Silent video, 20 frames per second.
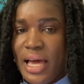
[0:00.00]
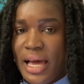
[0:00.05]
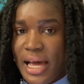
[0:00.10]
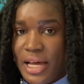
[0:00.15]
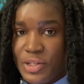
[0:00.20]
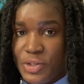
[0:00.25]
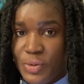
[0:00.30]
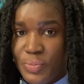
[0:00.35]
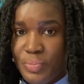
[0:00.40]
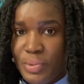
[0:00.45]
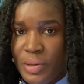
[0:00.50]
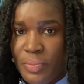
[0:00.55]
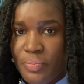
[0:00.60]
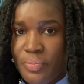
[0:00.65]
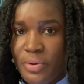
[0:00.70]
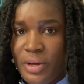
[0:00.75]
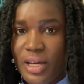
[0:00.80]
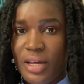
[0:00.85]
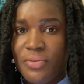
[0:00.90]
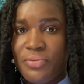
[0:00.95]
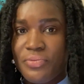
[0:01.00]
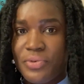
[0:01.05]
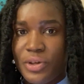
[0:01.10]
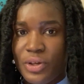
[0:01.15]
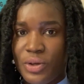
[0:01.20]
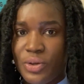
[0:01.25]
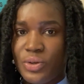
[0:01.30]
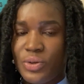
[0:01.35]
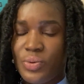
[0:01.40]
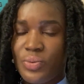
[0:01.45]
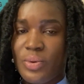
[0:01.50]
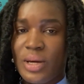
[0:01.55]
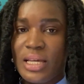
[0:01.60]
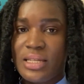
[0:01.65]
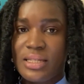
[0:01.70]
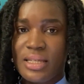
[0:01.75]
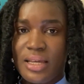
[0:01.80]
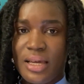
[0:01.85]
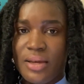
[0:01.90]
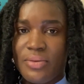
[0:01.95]
as you prepare for your
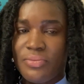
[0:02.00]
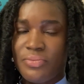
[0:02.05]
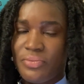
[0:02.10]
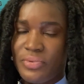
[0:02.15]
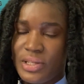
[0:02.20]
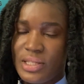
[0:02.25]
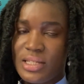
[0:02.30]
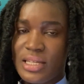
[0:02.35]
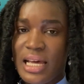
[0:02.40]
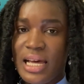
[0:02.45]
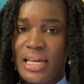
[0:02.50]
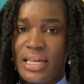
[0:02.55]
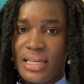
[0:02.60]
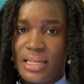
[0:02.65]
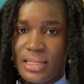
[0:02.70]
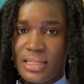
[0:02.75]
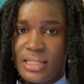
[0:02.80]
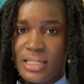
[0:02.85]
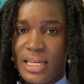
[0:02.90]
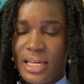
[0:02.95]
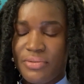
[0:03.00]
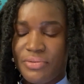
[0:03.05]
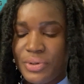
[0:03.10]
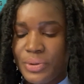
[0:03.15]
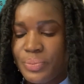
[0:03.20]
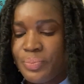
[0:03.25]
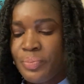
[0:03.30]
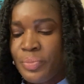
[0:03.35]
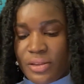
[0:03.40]
US visa interview.